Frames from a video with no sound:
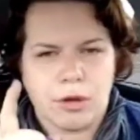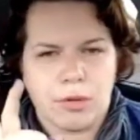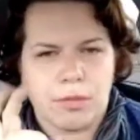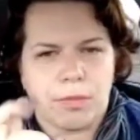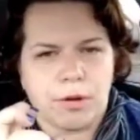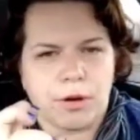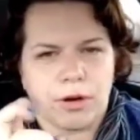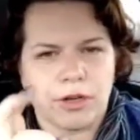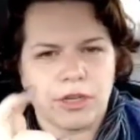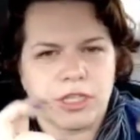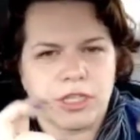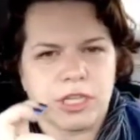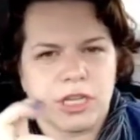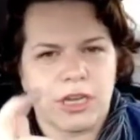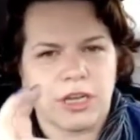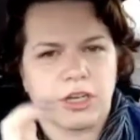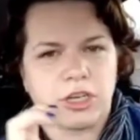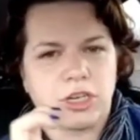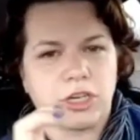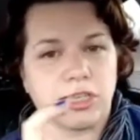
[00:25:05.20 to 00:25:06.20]
person, a
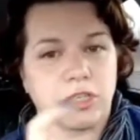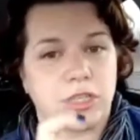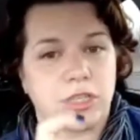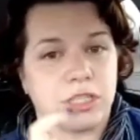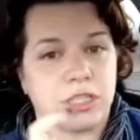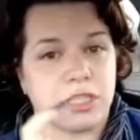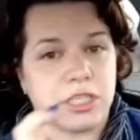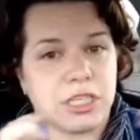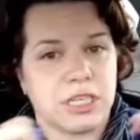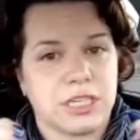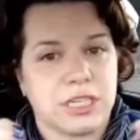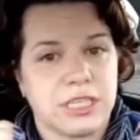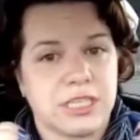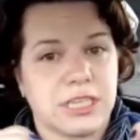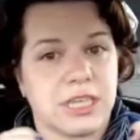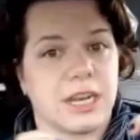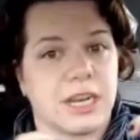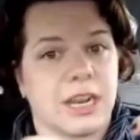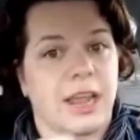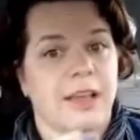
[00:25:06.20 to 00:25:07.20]
good citizen,
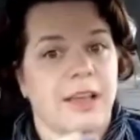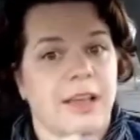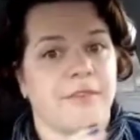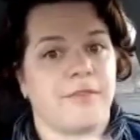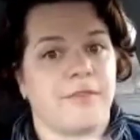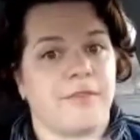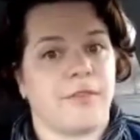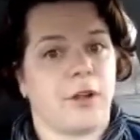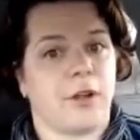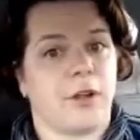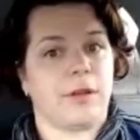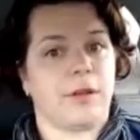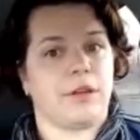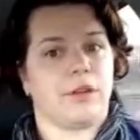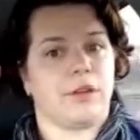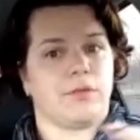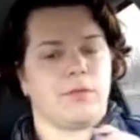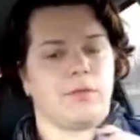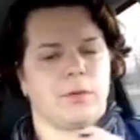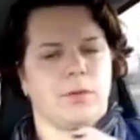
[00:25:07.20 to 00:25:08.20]
like following the
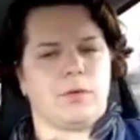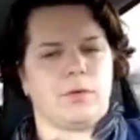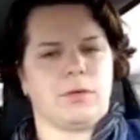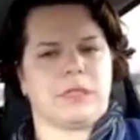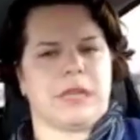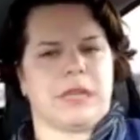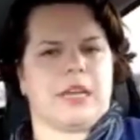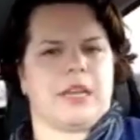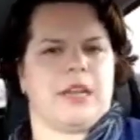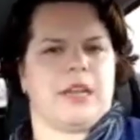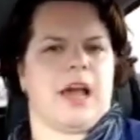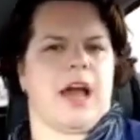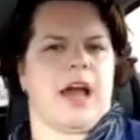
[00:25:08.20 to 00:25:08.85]
rules, like not